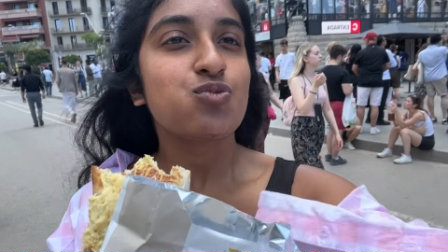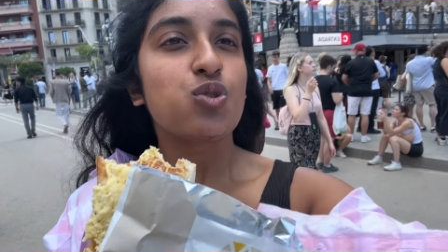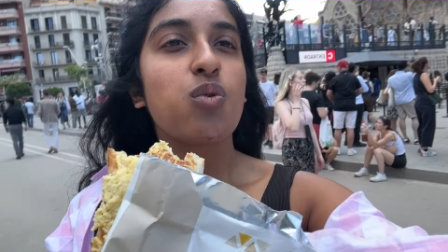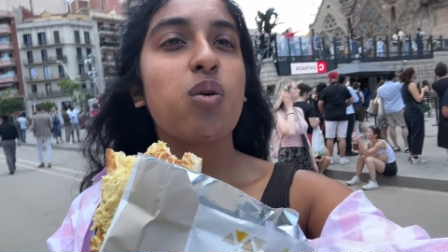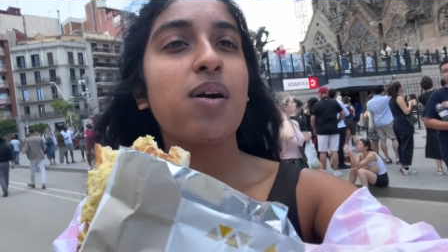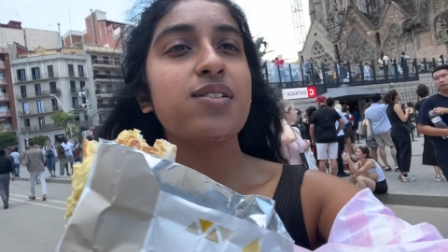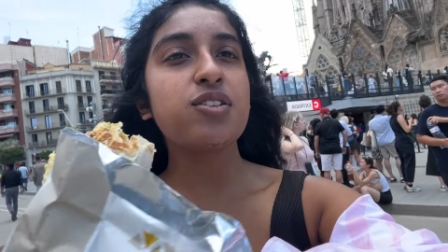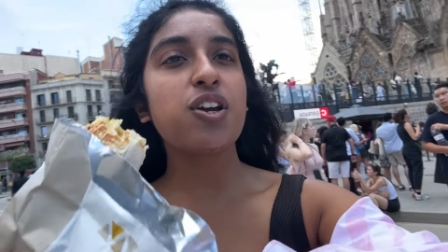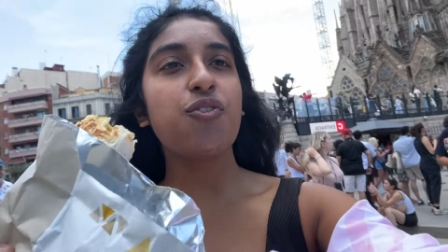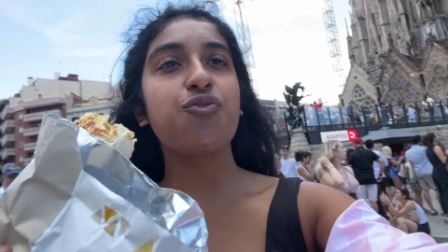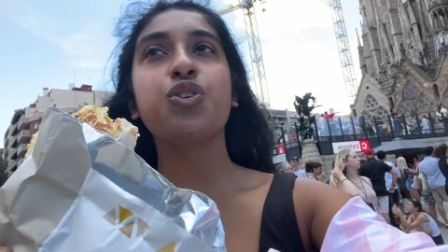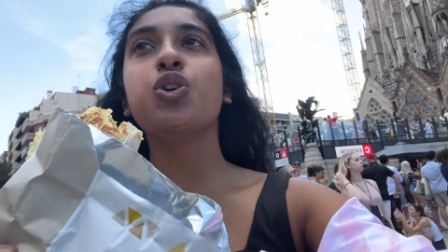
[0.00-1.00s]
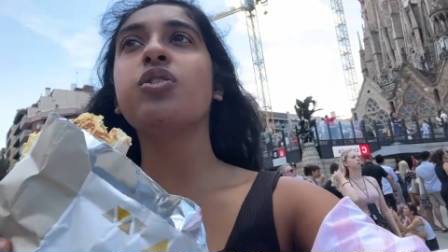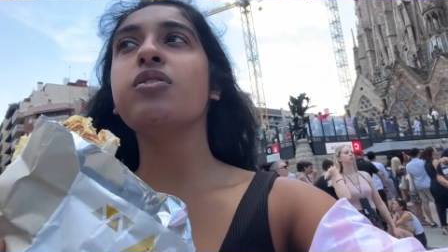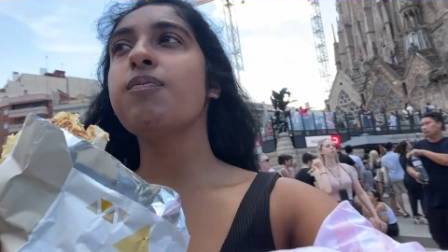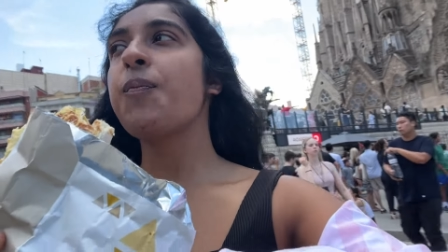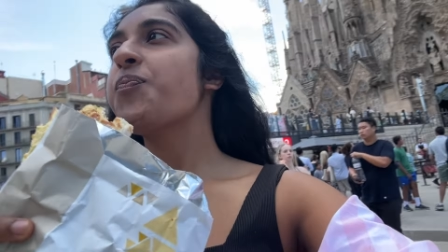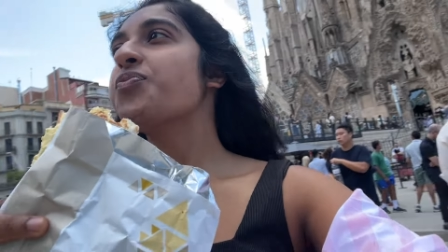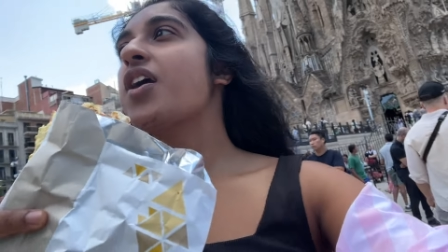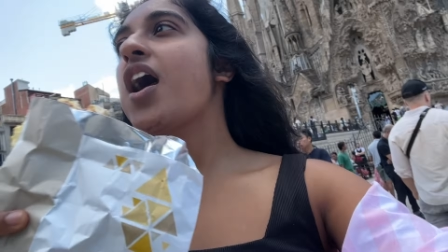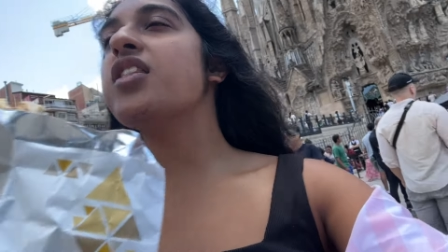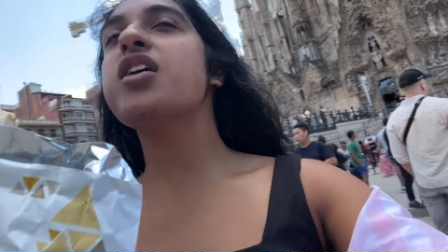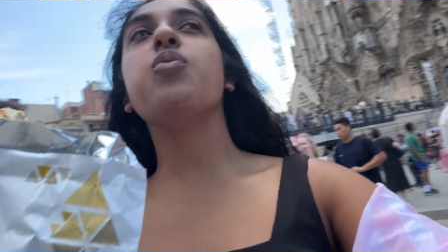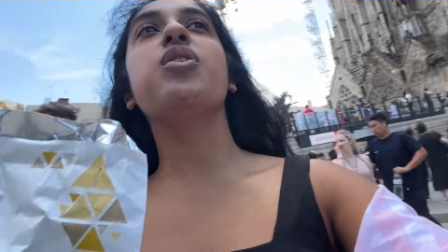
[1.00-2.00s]
We went to get food,
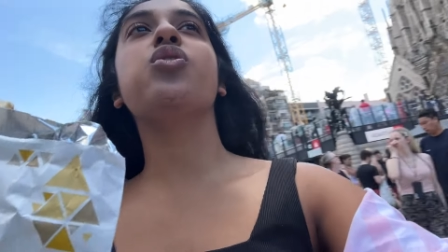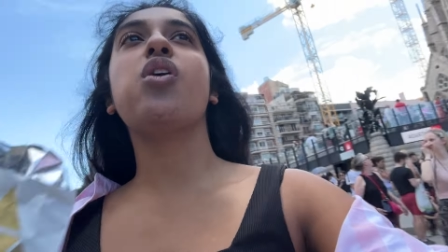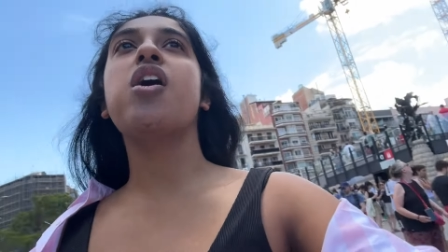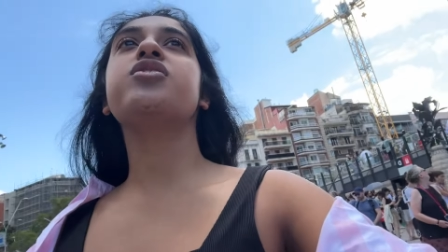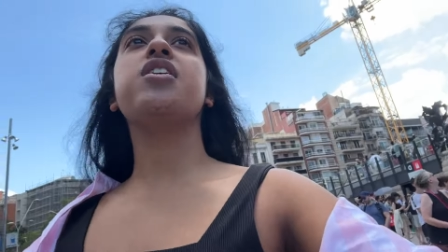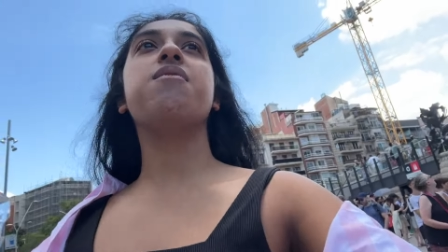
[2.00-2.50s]
and then we lost